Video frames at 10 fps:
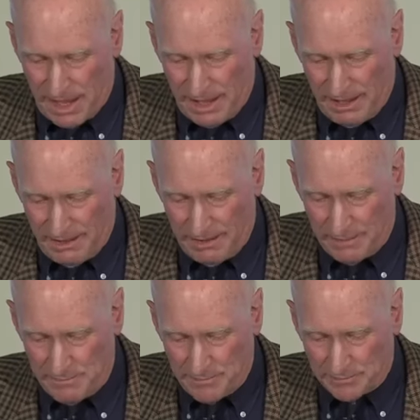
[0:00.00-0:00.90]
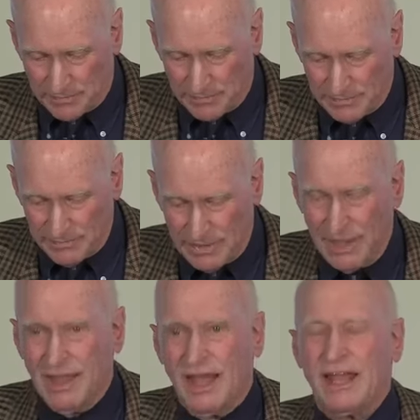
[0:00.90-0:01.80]
Then
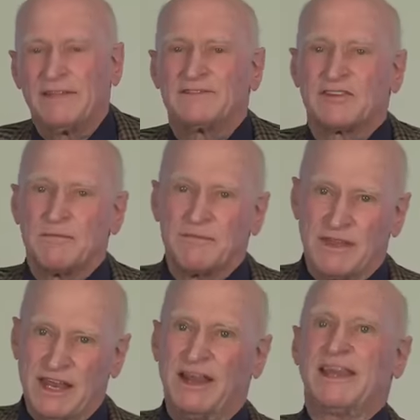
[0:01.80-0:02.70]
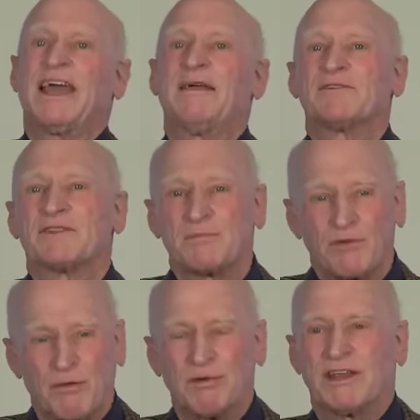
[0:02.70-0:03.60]
I came to the
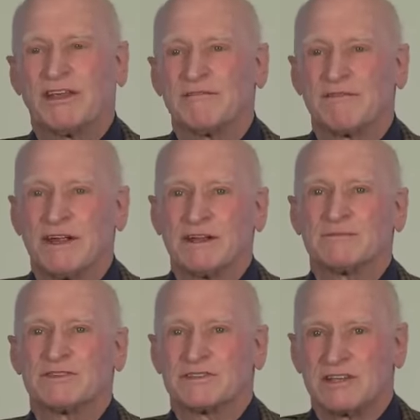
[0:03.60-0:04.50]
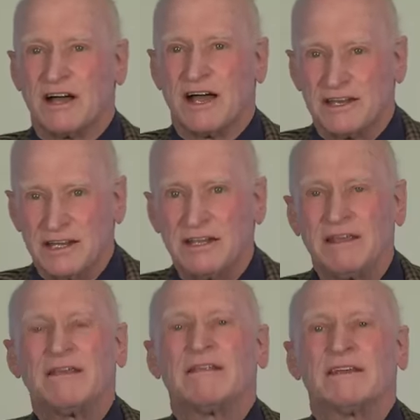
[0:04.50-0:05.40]
Property and Freedom Society
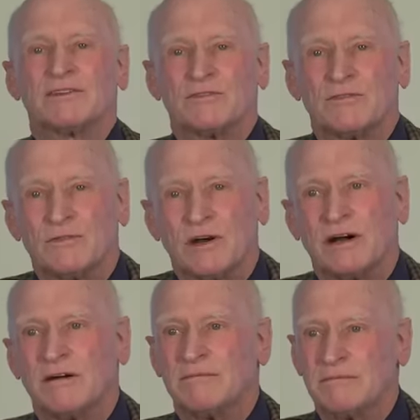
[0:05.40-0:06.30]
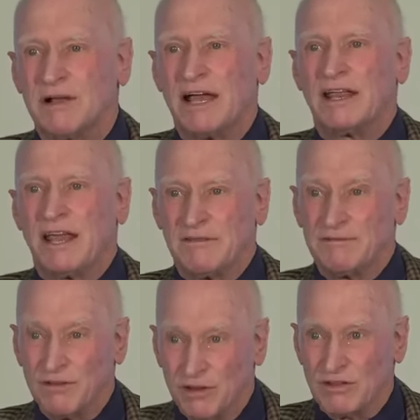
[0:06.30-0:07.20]
and
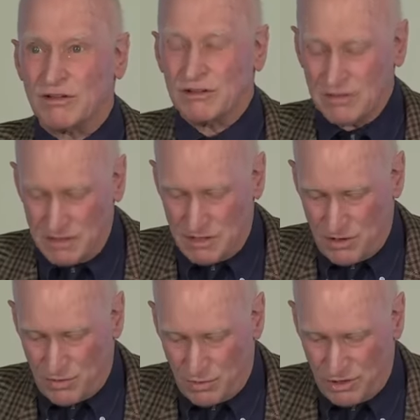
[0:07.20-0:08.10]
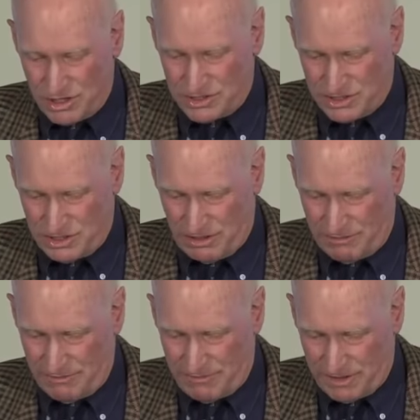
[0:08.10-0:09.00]
further works
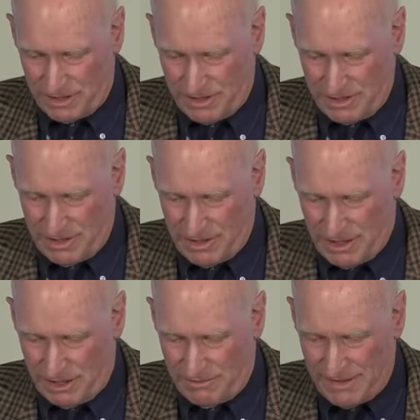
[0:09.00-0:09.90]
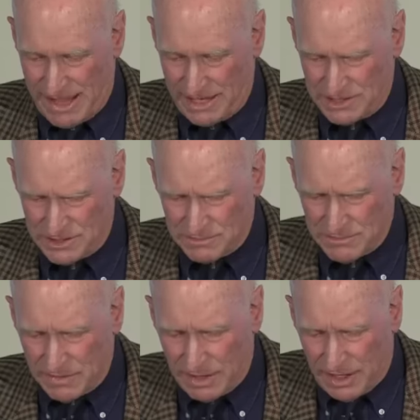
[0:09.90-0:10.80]
of Hans,
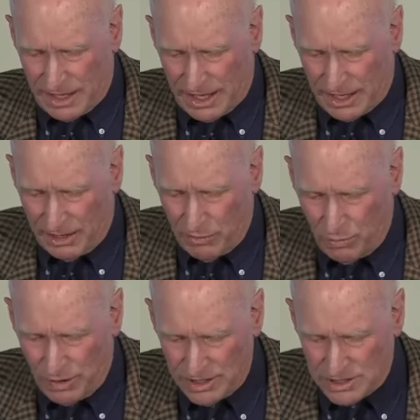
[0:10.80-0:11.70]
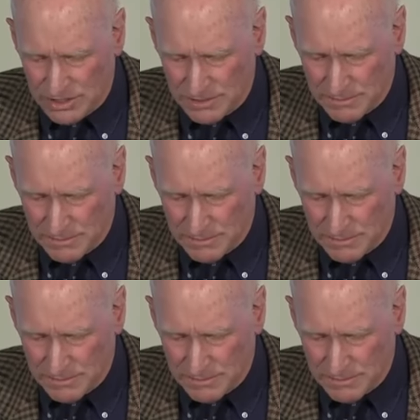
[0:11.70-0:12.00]
and I went